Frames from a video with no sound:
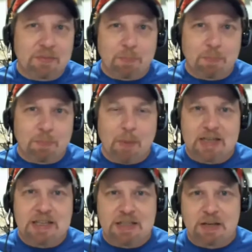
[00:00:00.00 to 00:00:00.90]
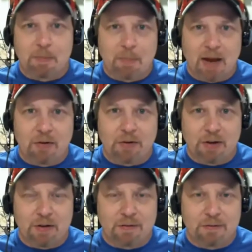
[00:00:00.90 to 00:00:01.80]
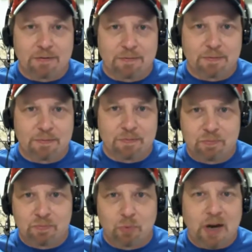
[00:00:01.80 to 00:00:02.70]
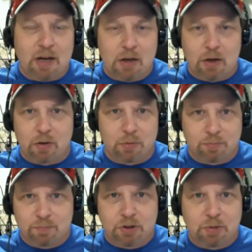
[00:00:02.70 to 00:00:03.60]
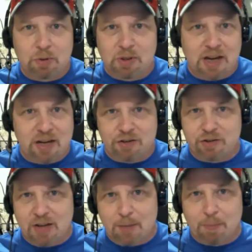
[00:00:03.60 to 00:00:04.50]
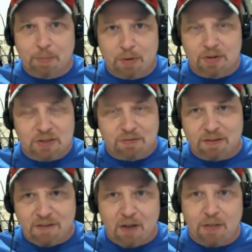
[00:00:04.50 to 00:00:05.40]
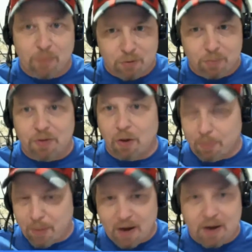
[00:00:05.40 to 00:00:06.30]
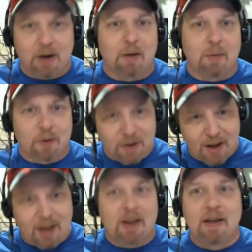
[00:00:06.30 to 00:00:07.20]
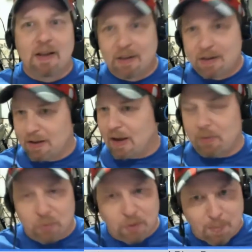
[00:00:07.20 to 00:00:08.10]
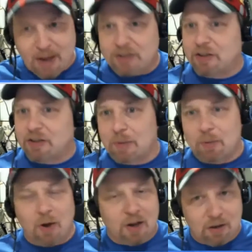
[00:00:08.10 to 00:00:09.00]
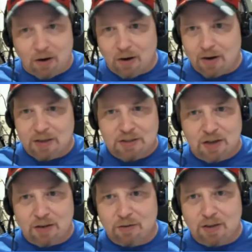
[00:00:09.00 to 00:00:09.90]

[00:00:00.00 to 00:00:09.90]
is probably a decent amount of radio communication capabilities. If they found the room with all the body armor and that, I would imagine there'd be walkie-talkies and other